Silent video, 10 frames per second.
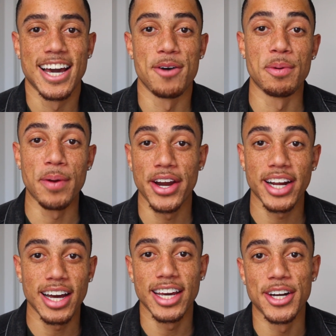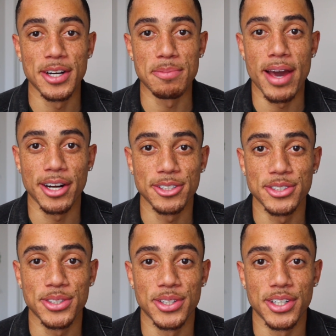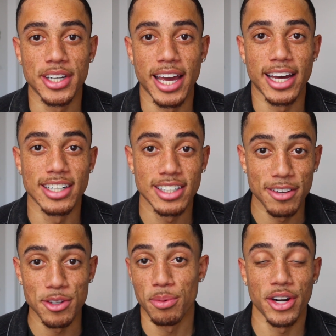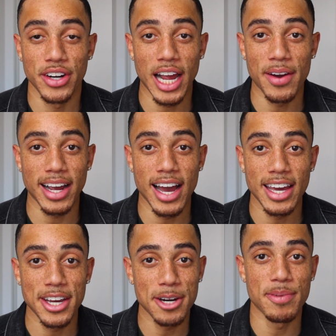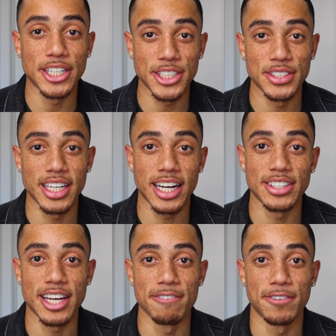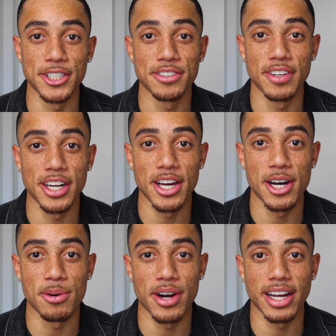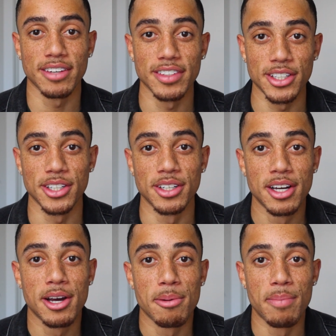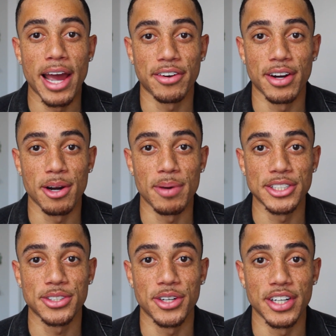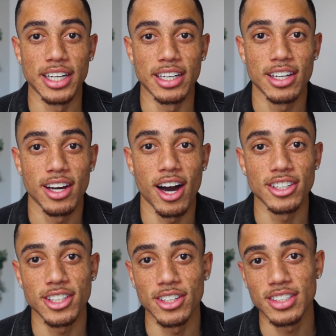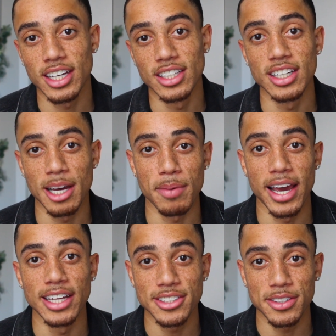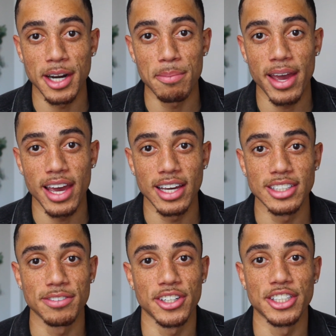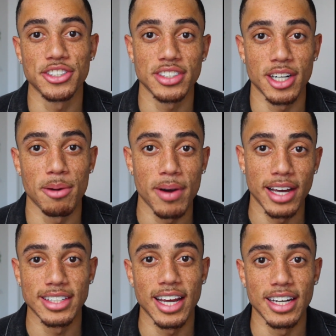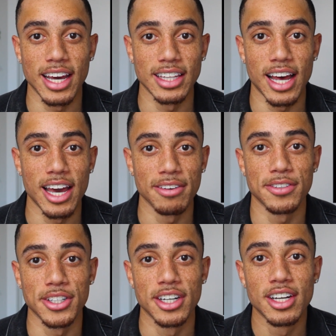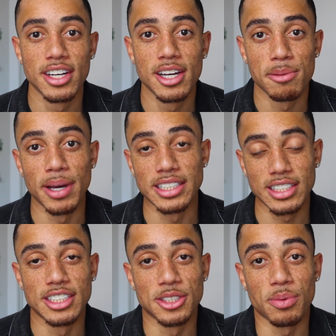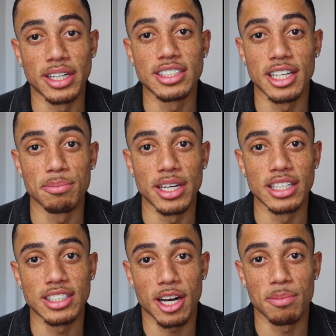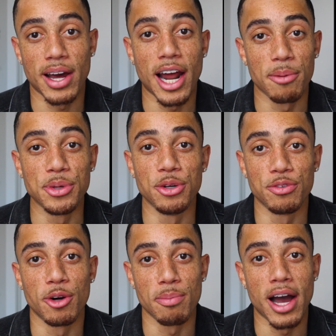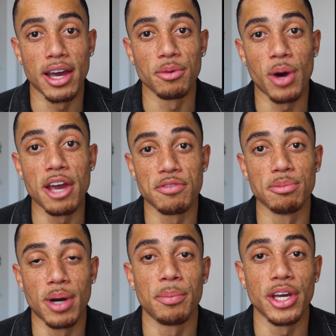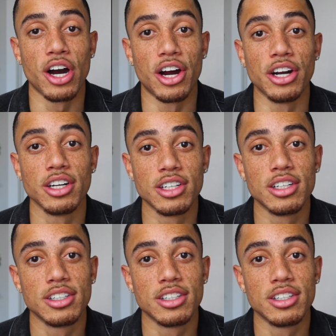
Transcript: I'm preparing on entering medical school, and if you're wondering how I got here, make sure you check out that first video where I give a little background on my story. Also, take a look at my Instagram page if you're interested on my day-to-day life or basically just want to see me talk about how beautiful my wife and puppy are.